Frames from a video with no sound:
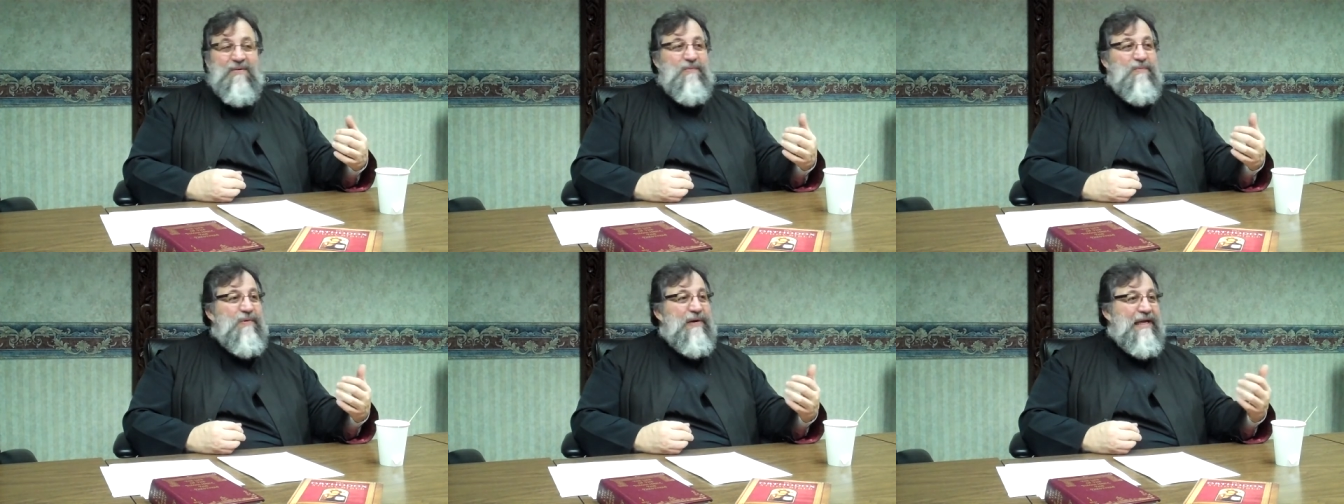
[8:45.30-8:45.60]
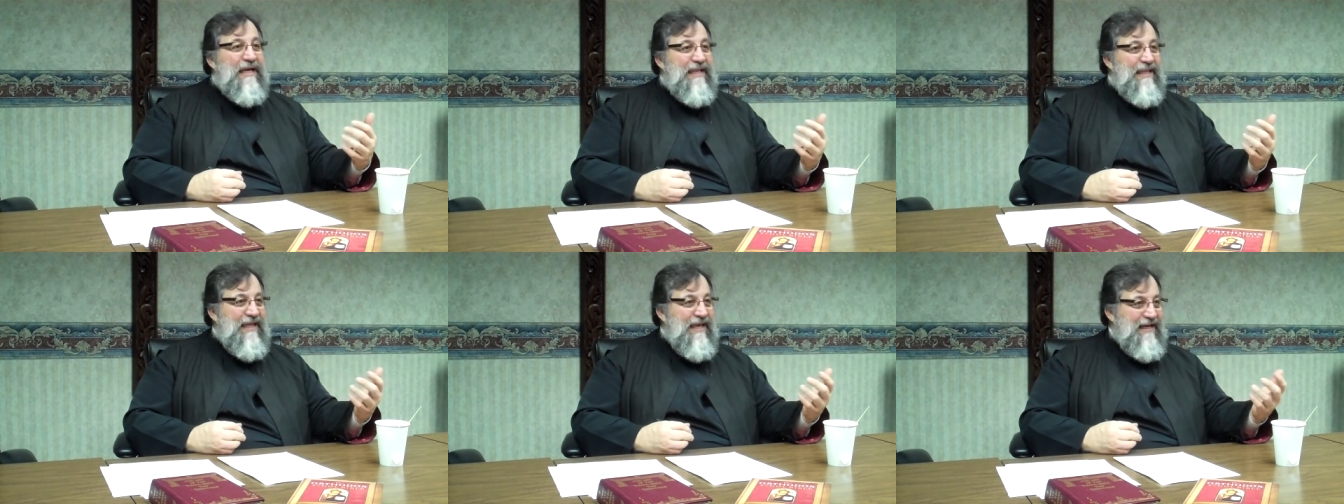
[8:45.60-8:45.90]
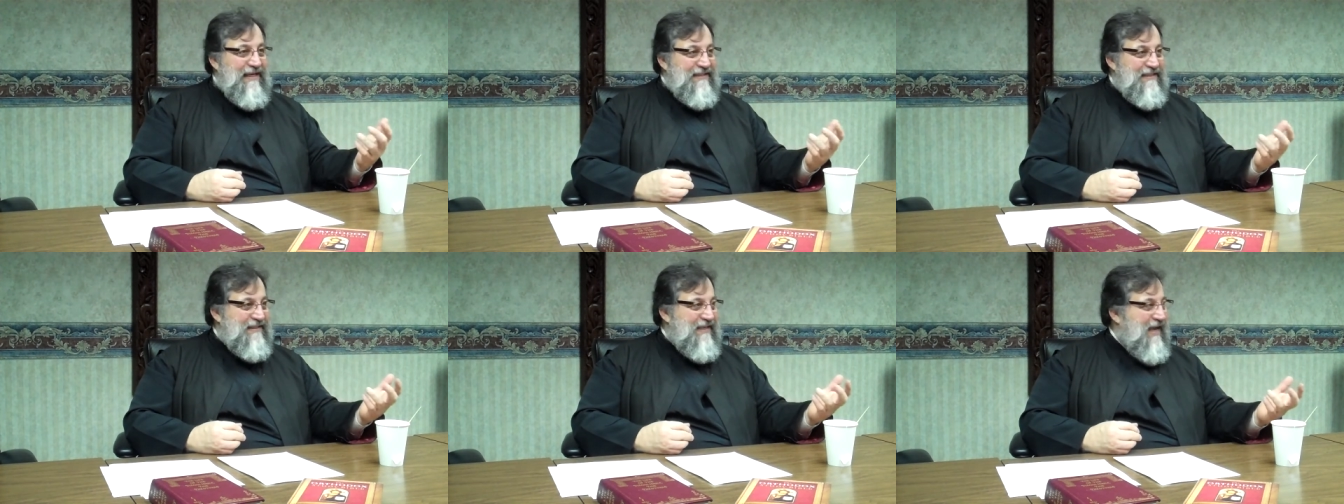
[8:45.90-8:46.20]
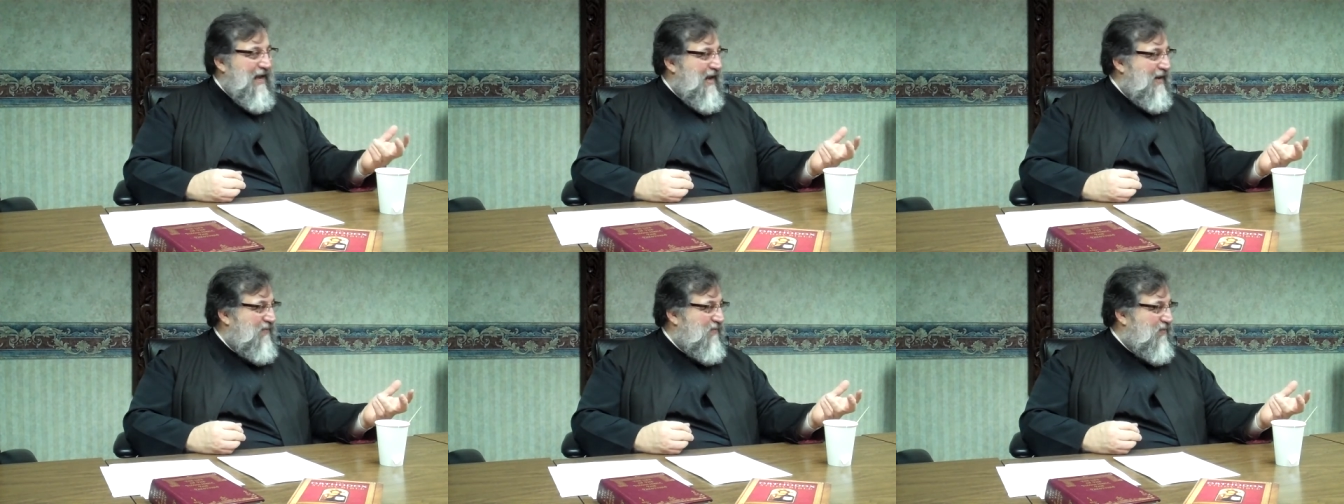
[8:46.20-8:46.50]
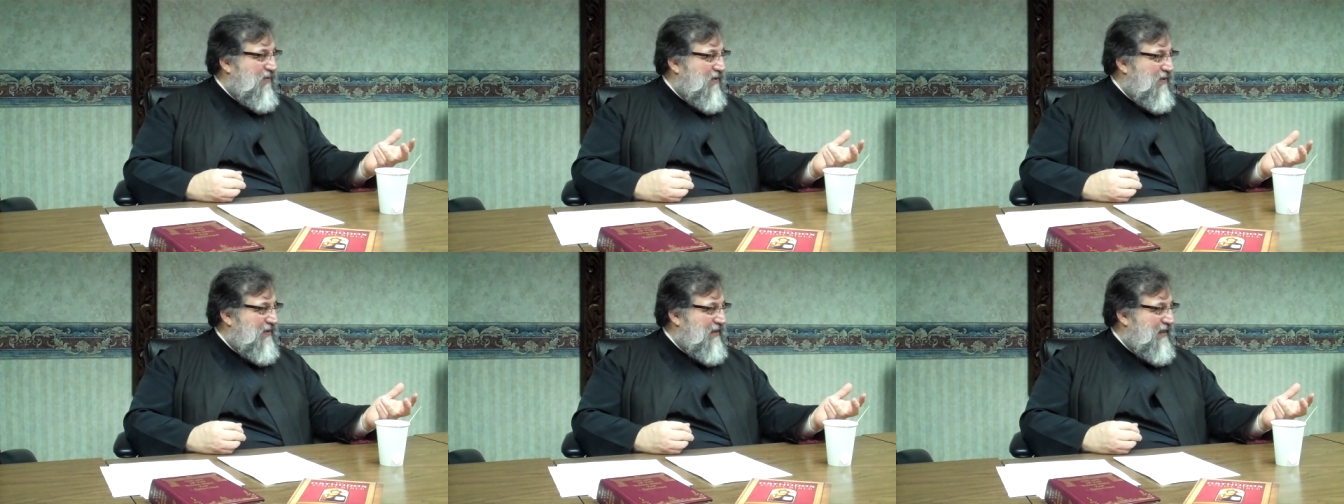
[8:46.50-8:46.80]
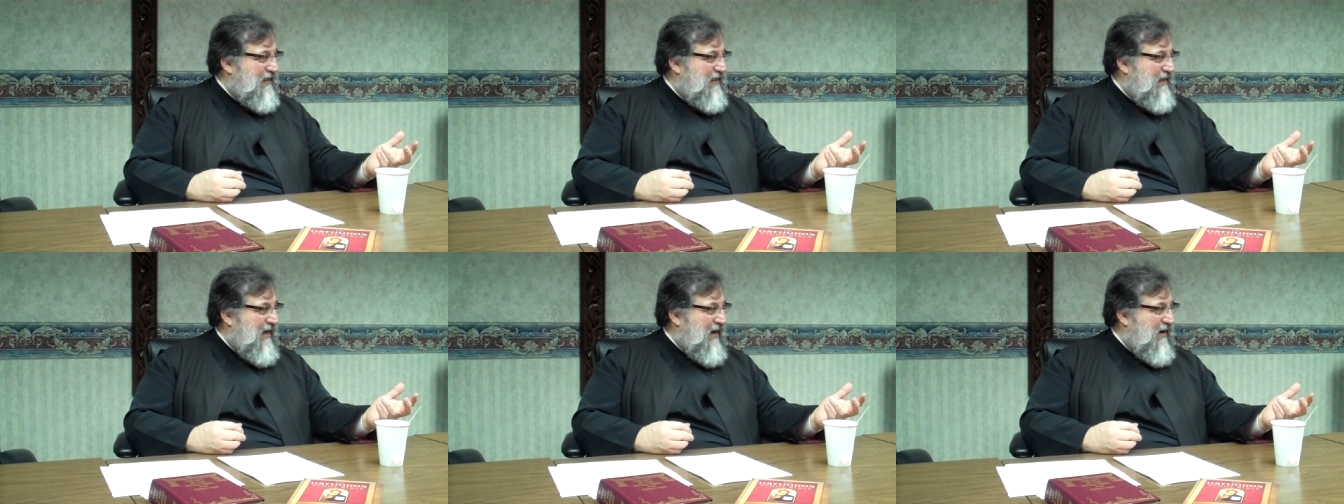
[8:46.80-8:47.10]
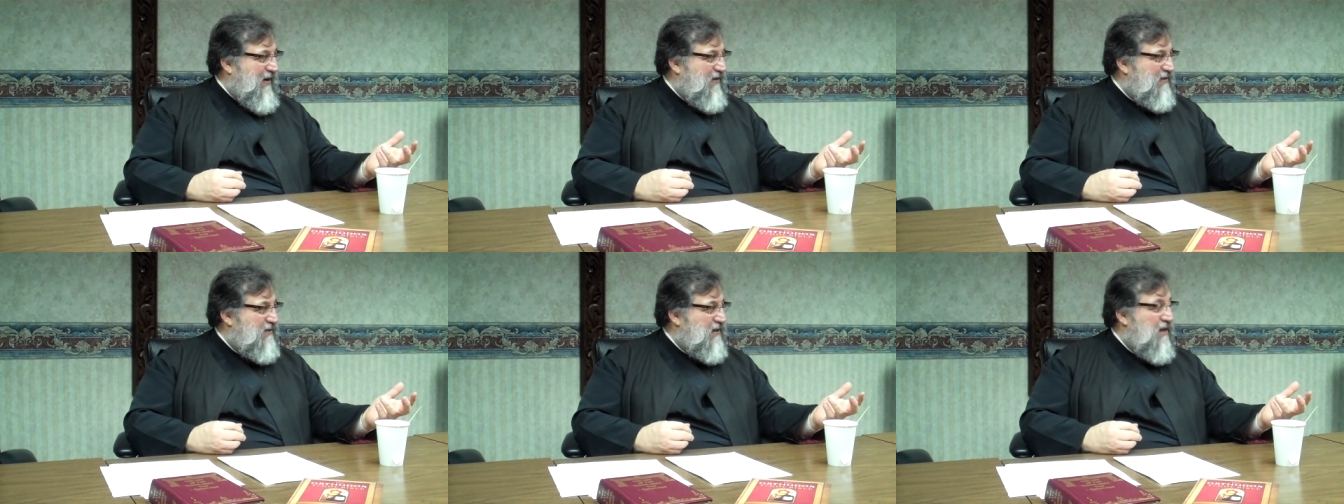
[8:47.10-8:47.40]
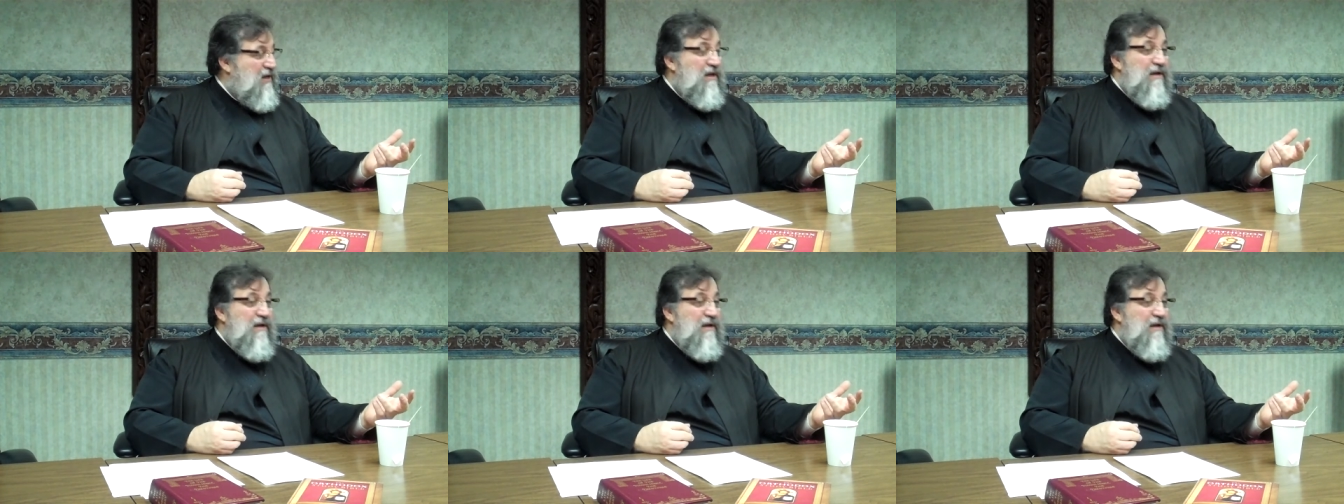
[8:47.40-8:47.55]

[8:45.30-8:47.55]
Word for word: we lay aside worldly cares